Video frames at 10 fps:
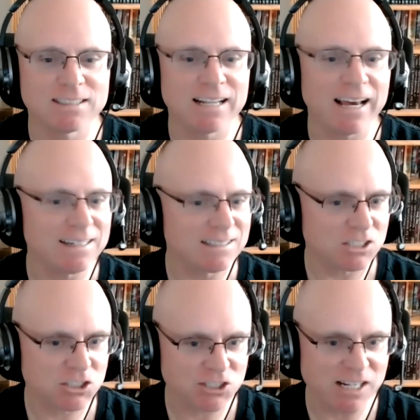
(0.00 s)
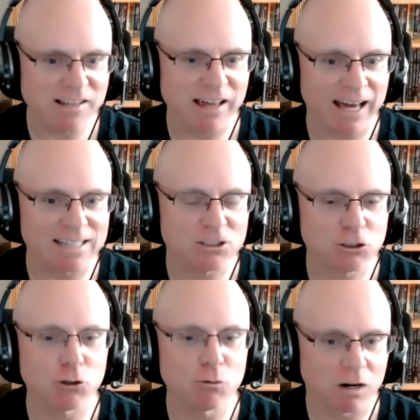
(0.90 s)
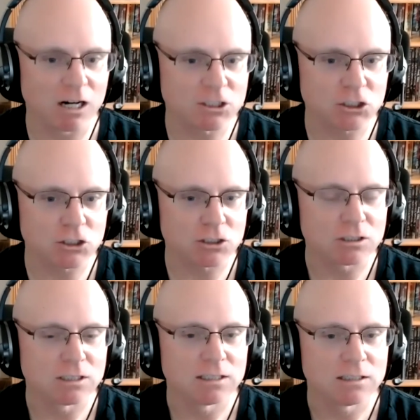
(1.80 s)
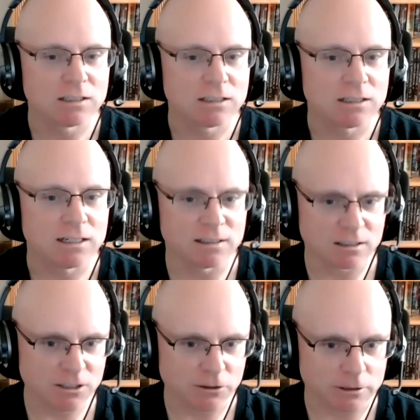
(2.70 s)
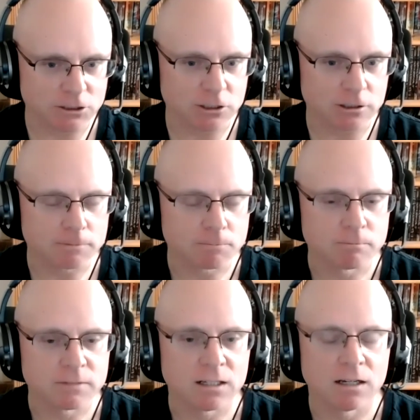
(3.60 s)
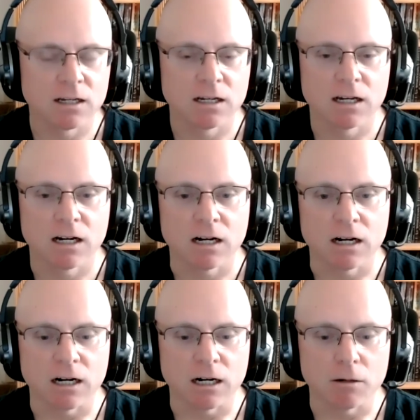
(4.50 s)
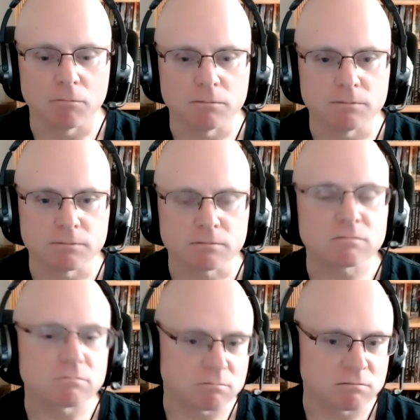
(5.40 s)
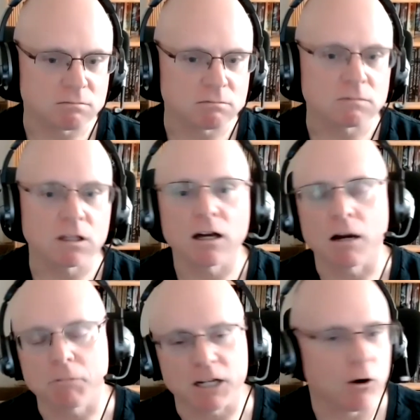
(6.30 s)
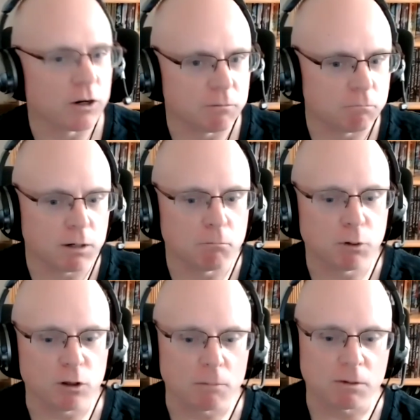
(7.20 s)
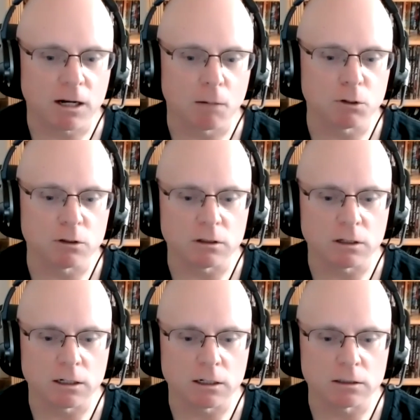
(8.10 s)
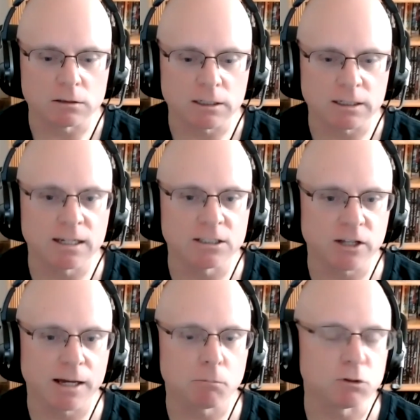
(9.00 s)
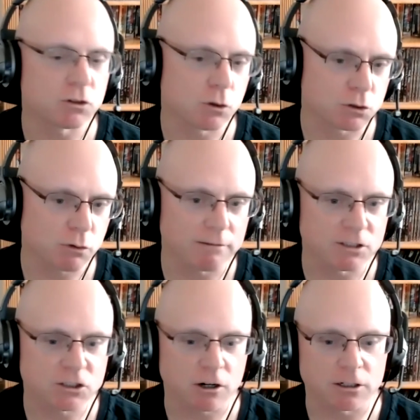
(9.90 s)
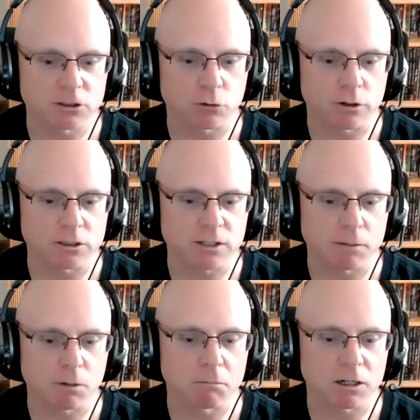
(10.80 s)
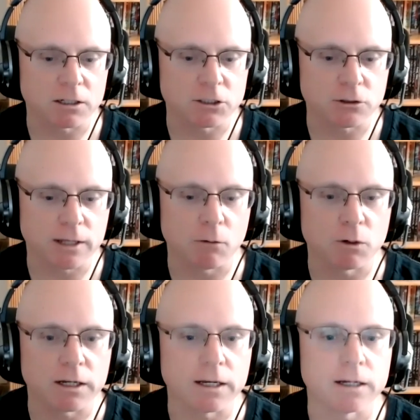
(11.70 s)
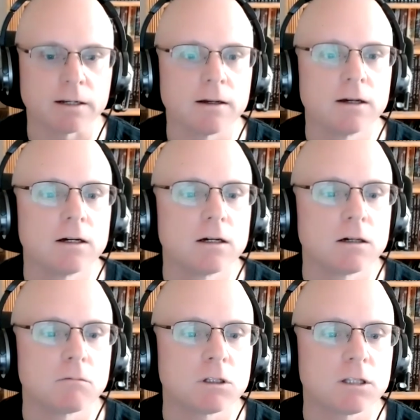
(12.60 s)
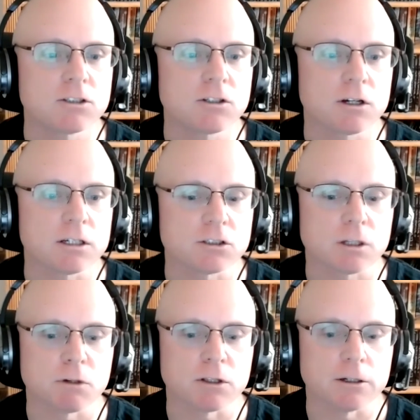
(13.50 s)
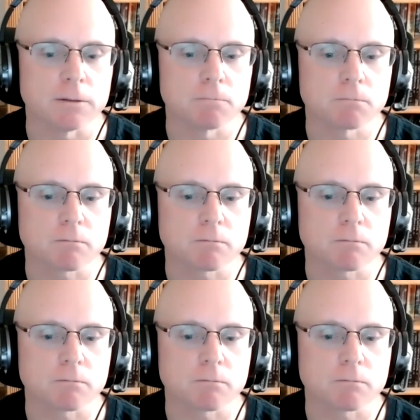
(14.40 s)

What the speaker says: tend to see that too much in the literature. I'm going to go ahead and pull up a couple examples. Of course, we have the Star Destroyer example. I'm not going to show that one again. But let's look at some of the